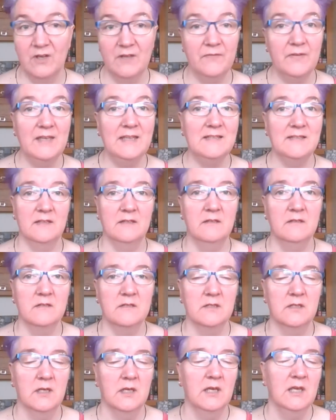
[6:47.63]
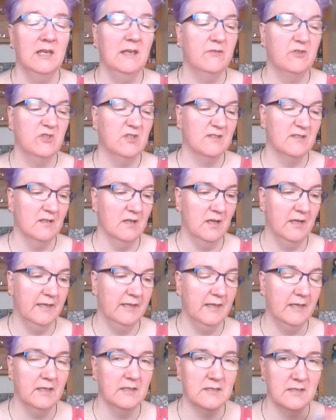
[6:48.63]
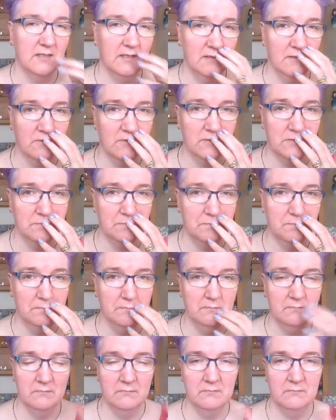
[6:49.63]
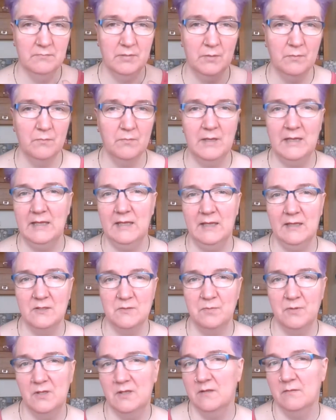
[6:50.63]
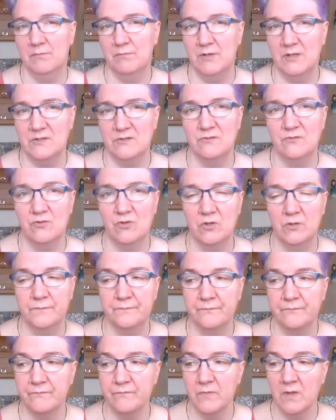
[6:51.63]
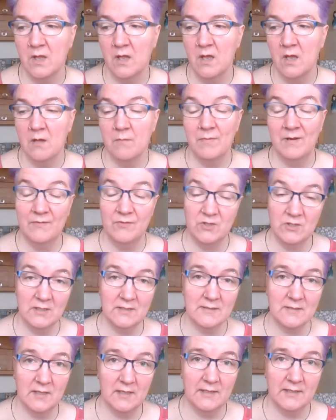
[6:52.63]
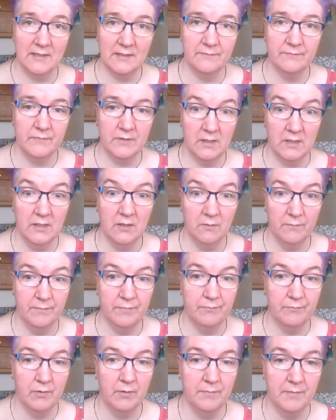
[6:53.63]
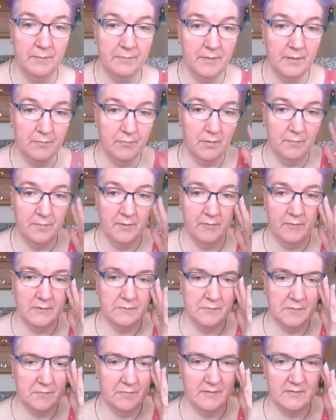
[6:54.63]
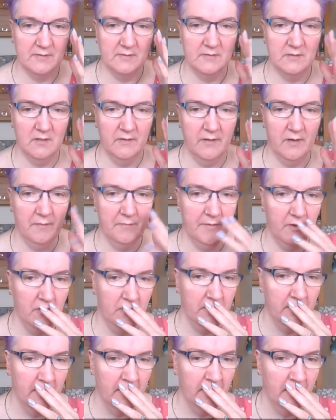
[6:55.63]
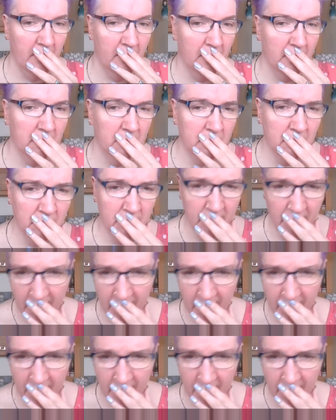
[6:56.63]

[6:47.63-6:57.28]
If it isn't, if she doesn't like it, then I'll just be making it to put in the present drawer. But if she does like it, it'll probably be a proper Christmas present, so that'll be good. Ooh.